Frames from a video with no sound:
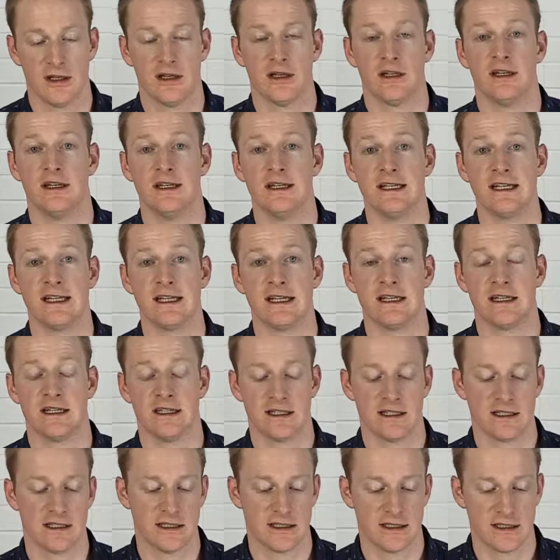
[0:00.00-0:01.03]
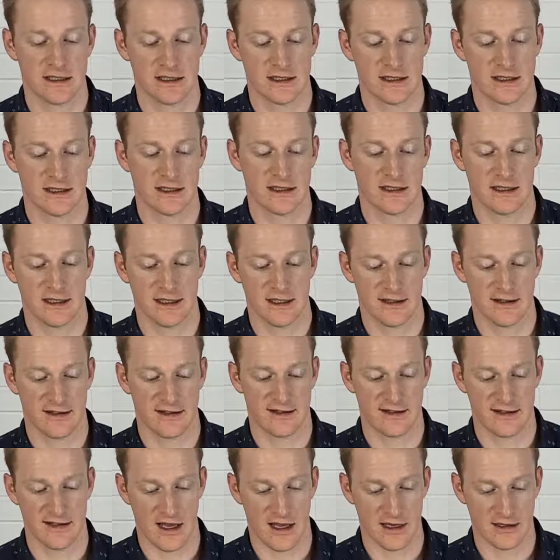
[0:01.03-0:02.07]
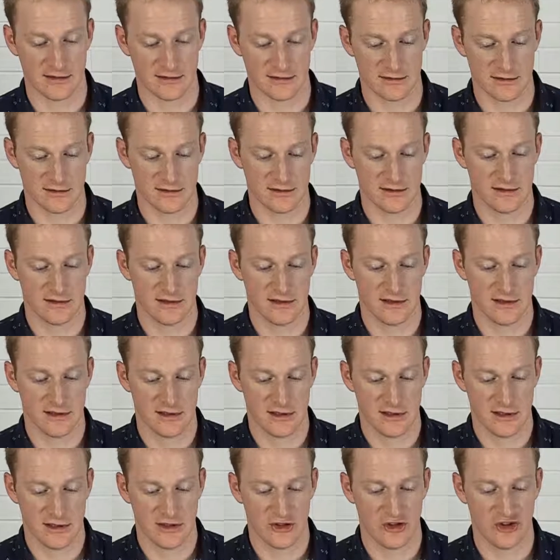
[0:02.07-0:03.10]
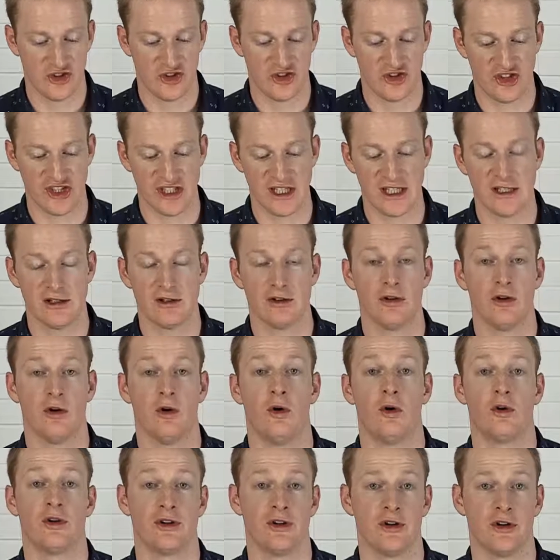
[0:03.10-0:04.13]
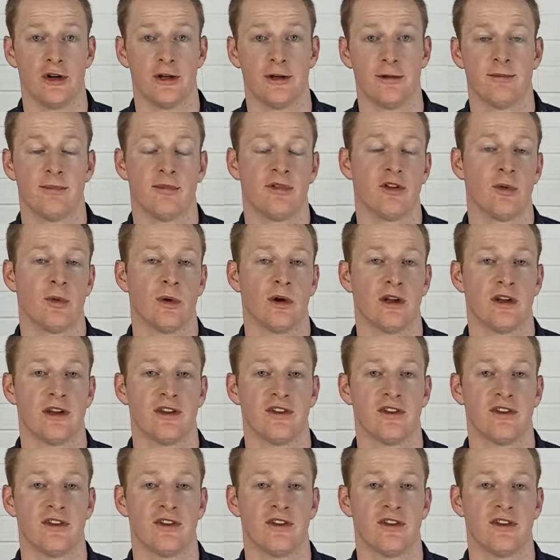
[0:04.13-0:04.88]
2, 3, 4 or yon. So we're going to